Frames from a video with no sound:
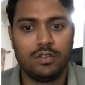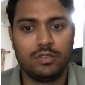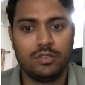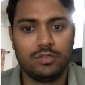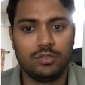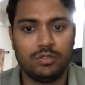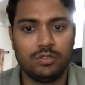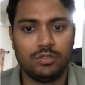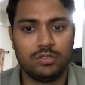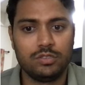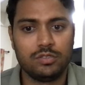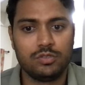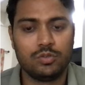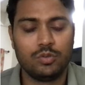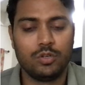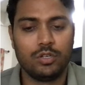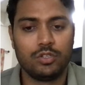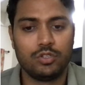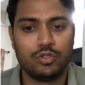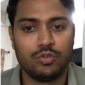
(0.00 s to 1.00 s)
So this is
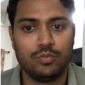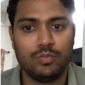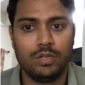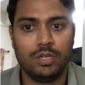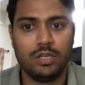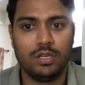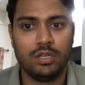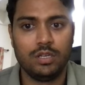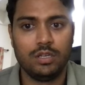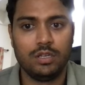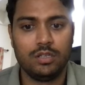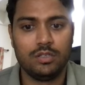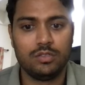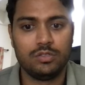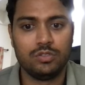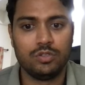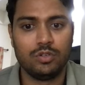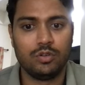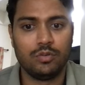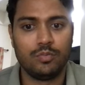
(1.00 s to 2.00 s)
going to be
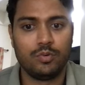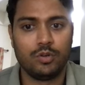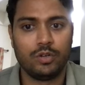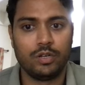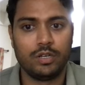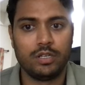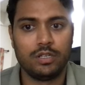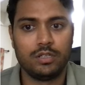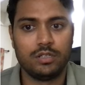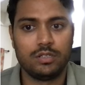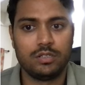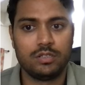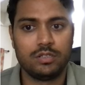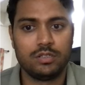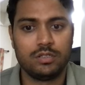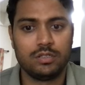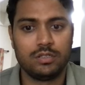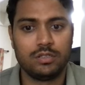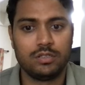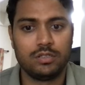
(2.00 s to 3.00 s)

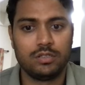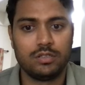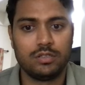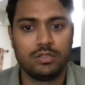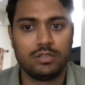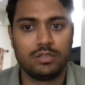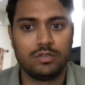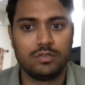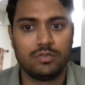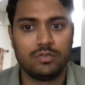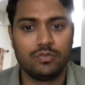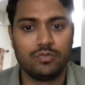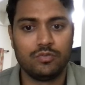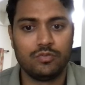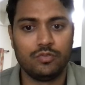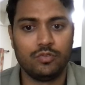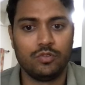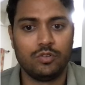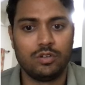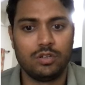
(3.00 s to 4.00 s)

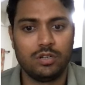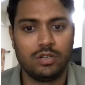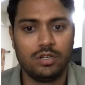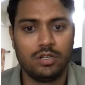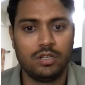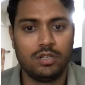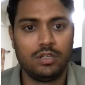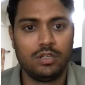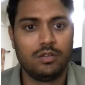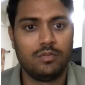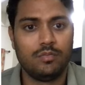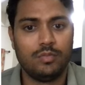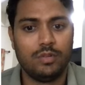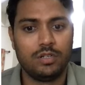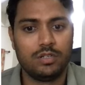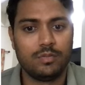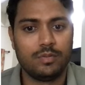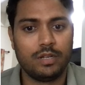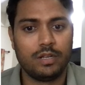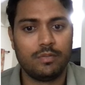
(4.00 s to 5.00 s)
0.4
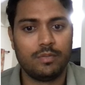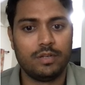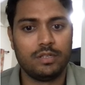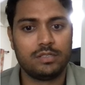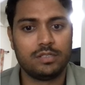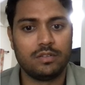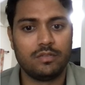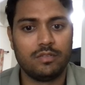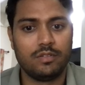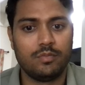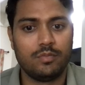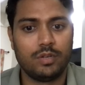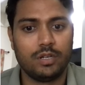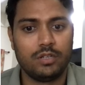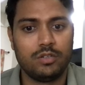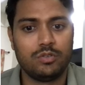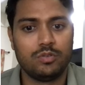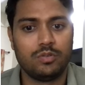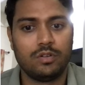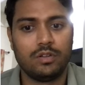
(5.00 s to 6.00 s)
multiplied by 7 by
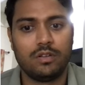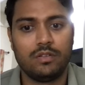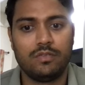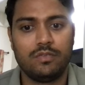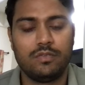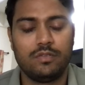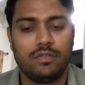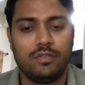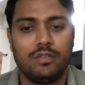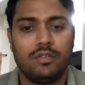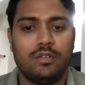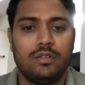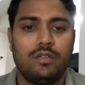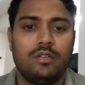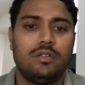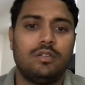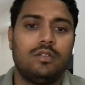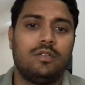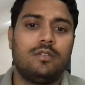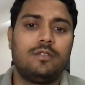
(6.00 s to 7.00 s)

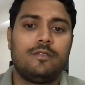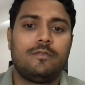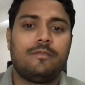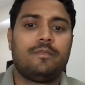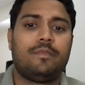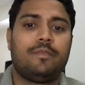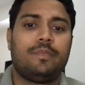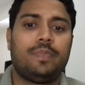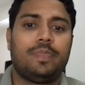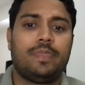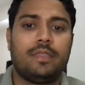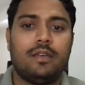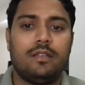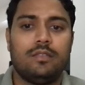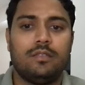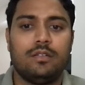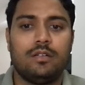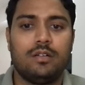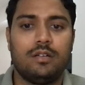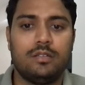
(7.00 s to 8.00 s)
12, and
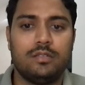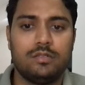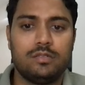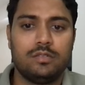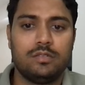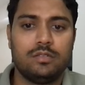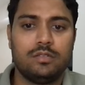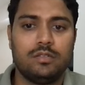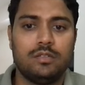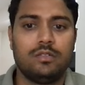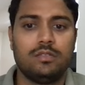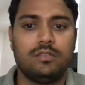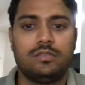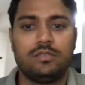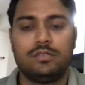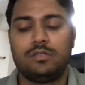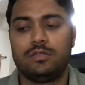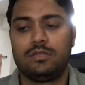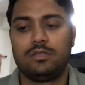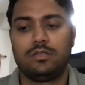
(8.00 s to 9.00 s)
the answer is